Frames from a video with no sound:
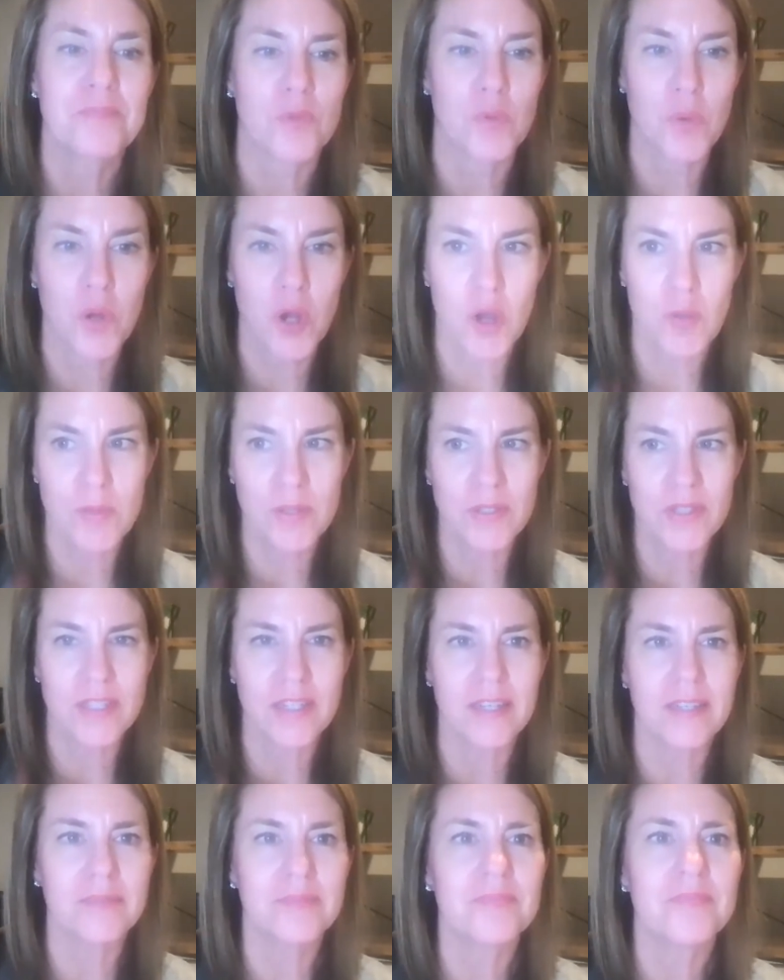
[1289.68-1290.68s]
We're almost
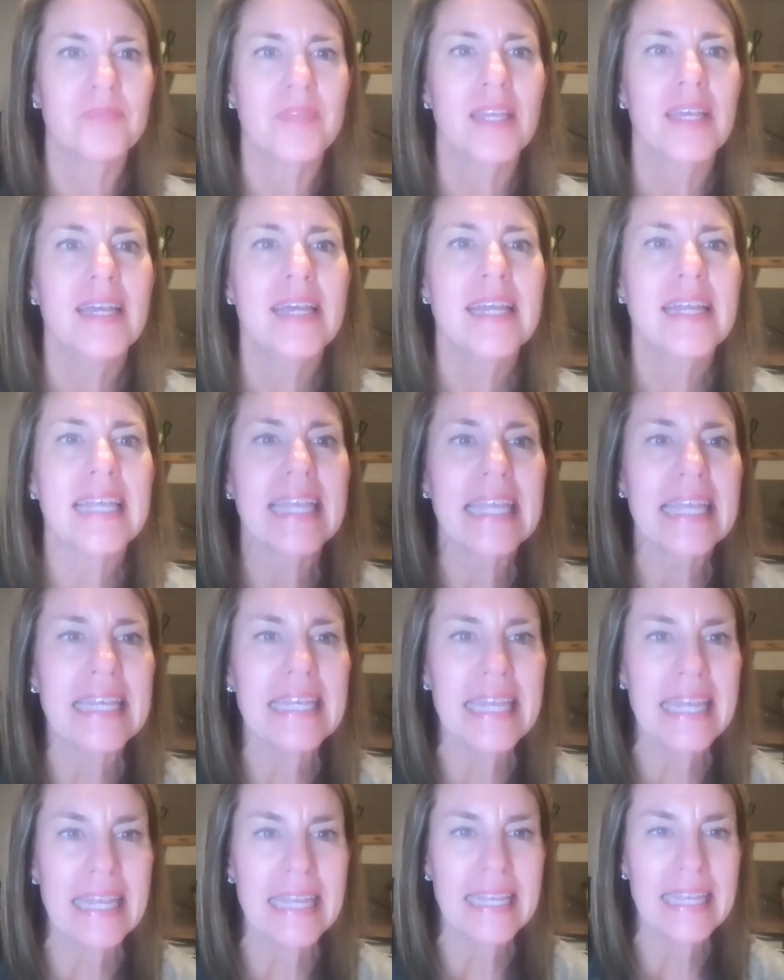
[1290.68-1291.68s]
done
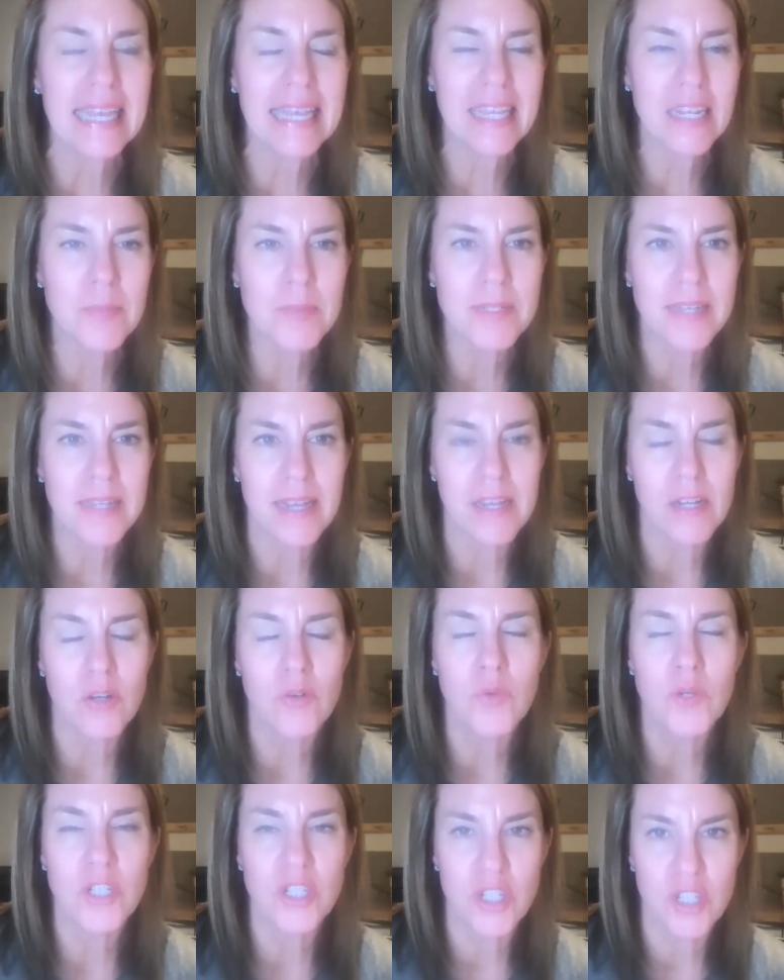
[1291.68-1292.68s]

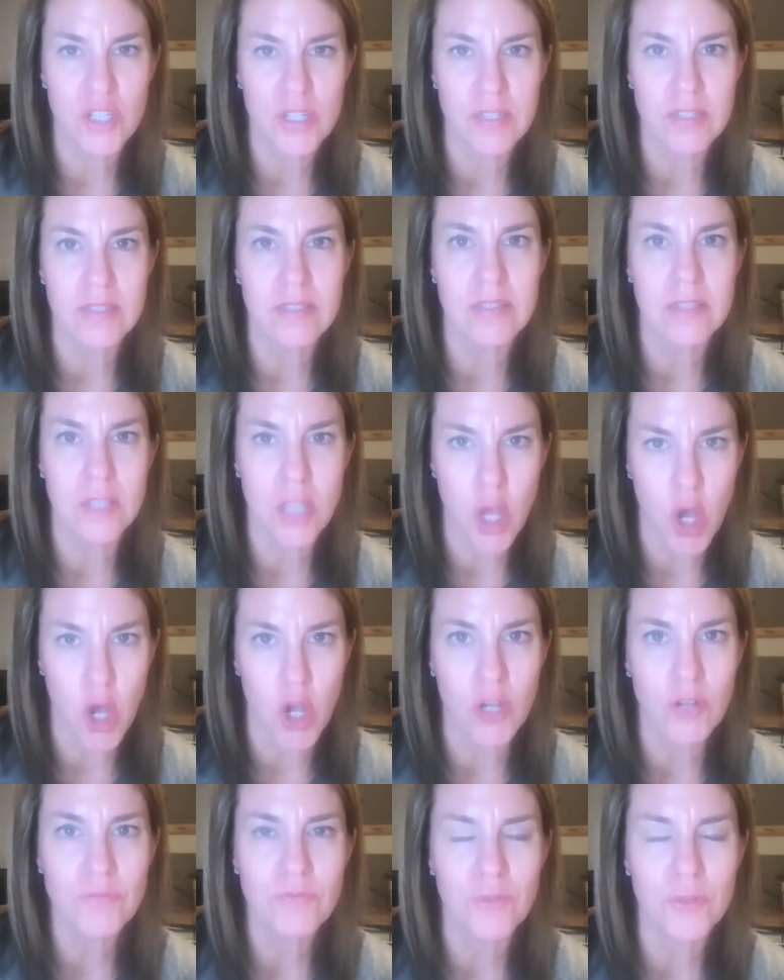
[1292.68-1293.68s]
cannabidiol, which is
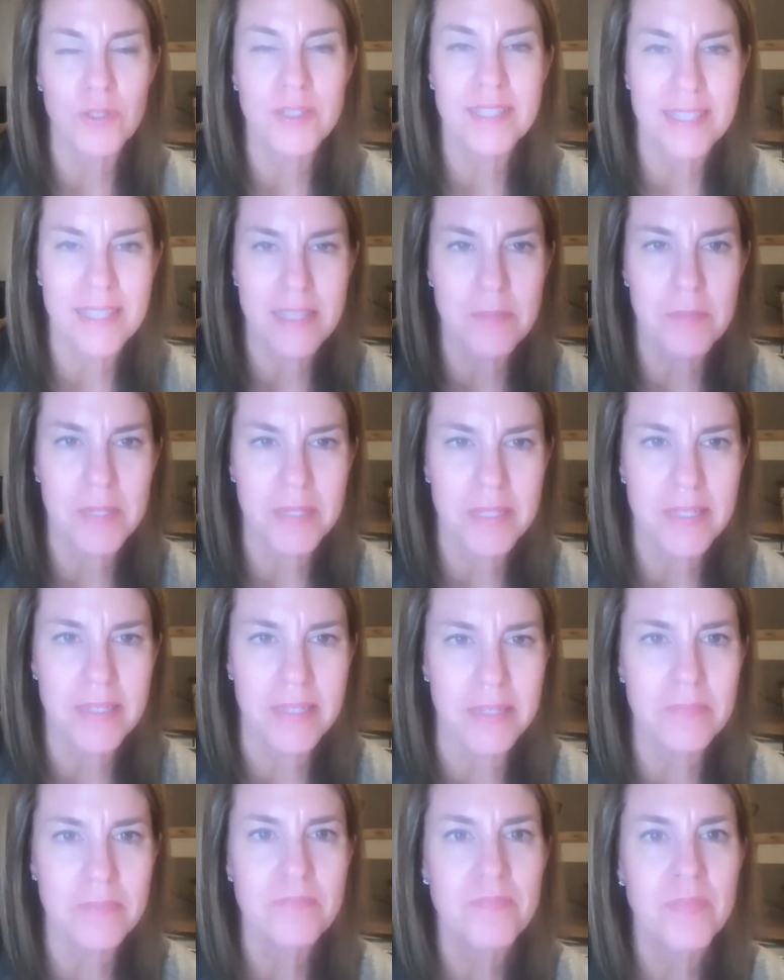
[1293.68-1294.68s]
long for
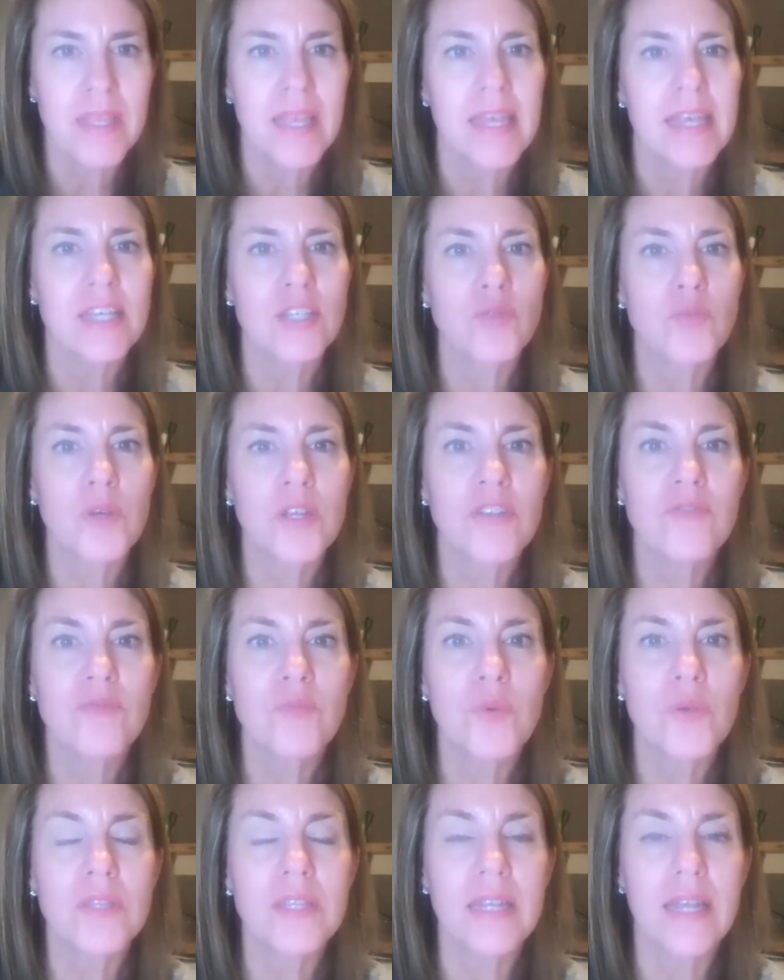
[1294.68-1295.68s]
CBD, is one of
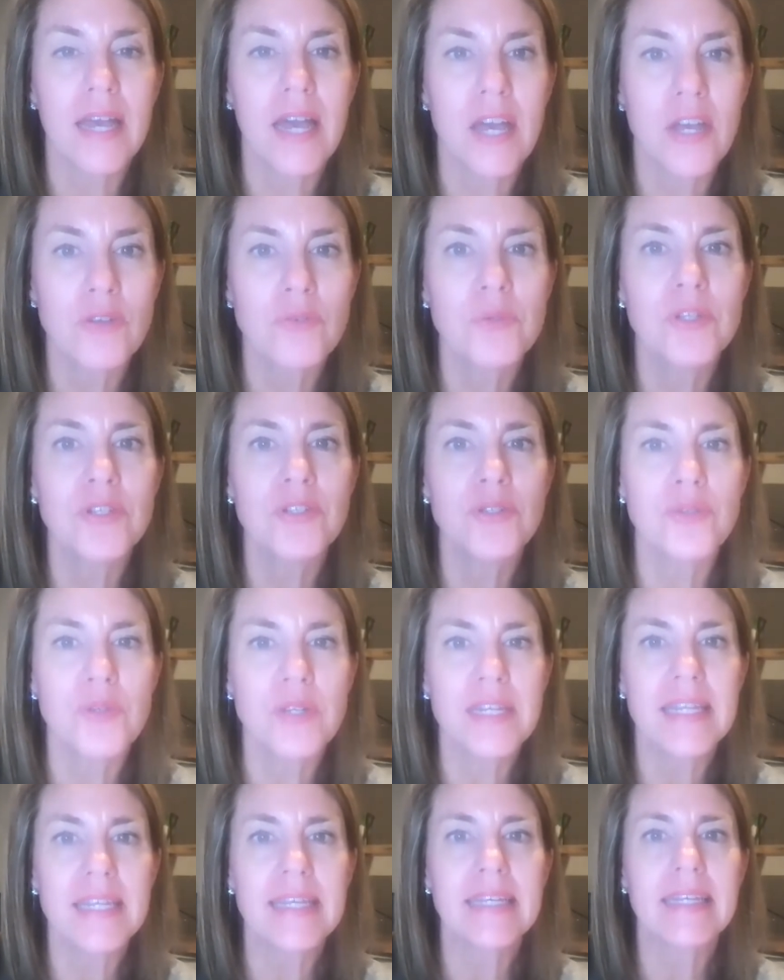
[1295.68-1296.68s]
more than 100
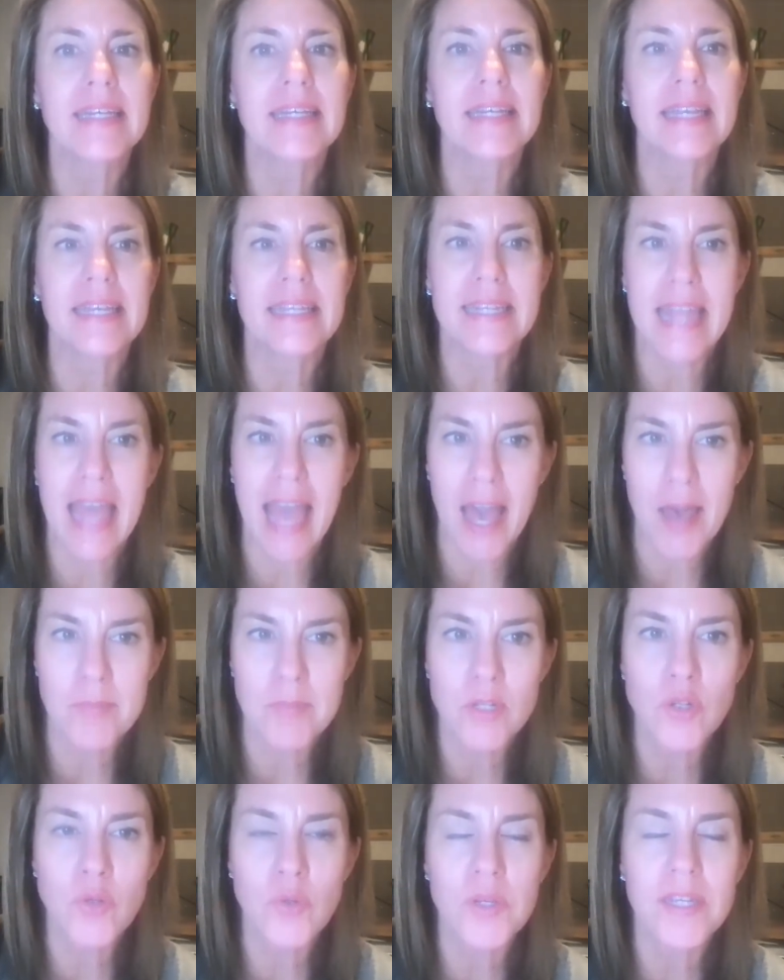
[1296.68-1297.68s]
unique
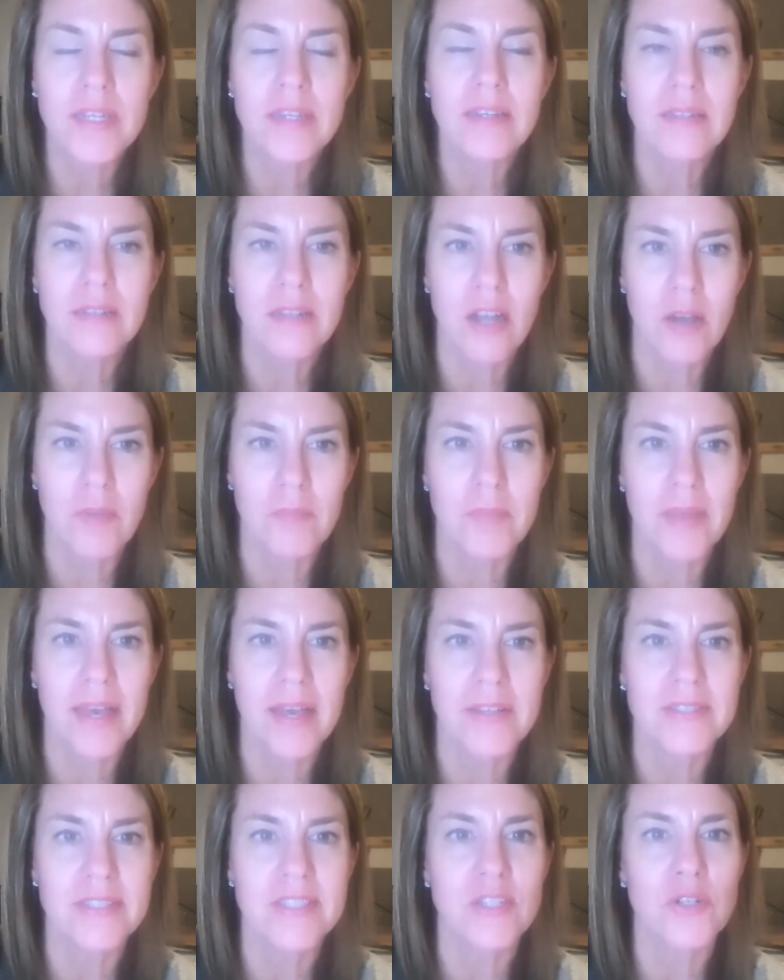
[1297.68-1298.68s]
cannabinoid
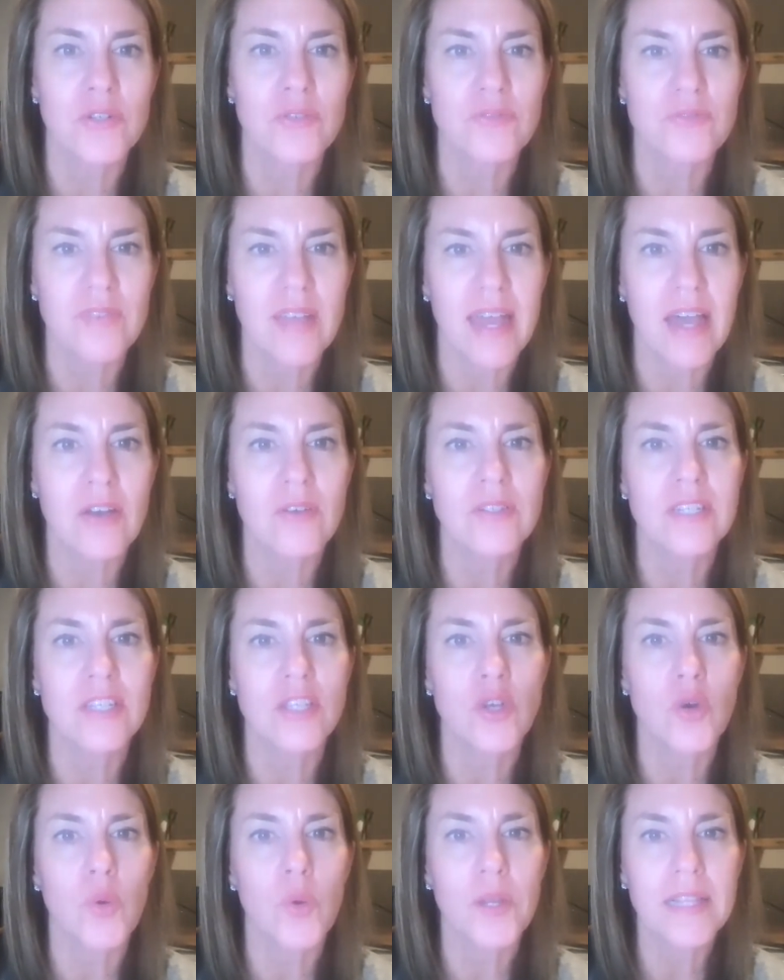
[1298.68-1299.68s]
compounds that are found in
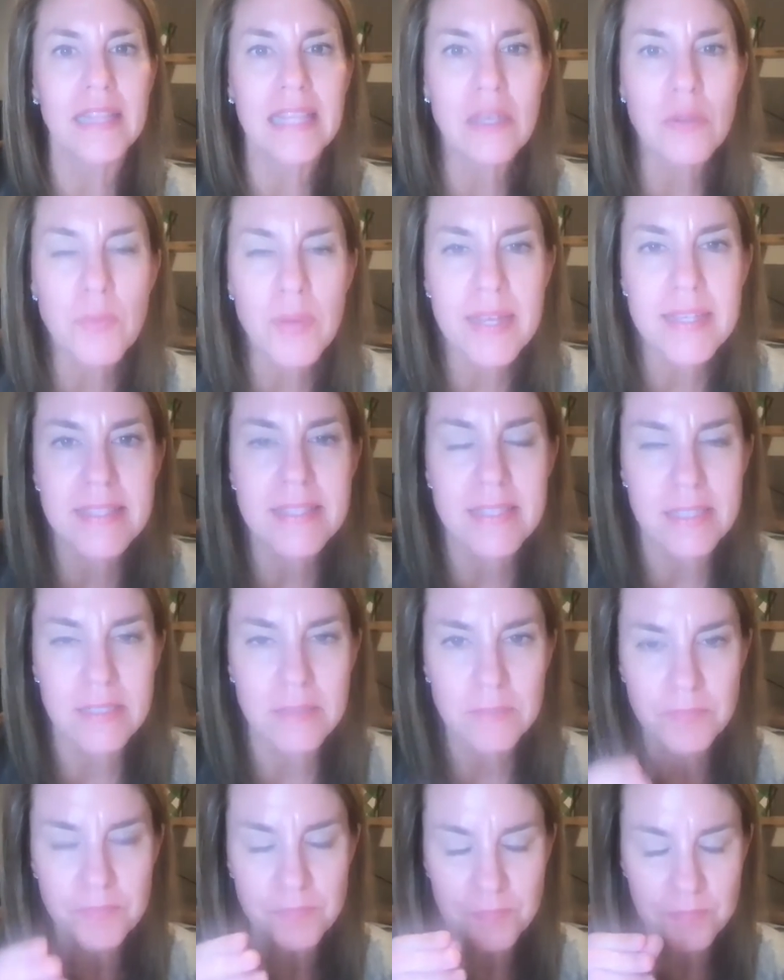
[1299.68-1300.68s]
the oily
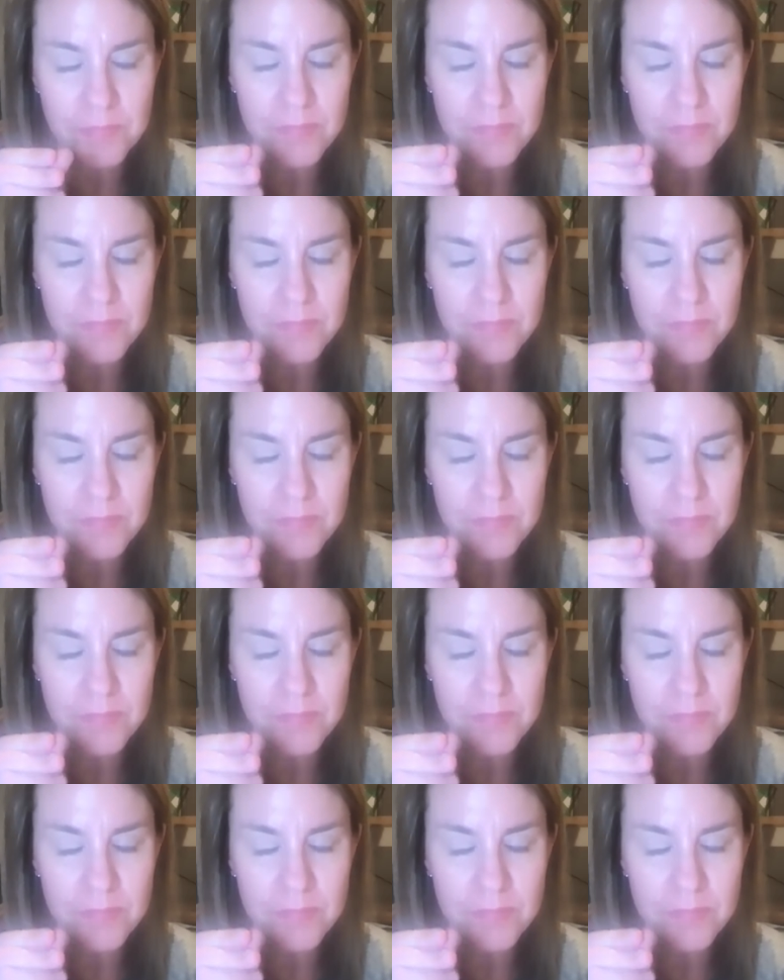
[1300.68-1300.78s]
resin.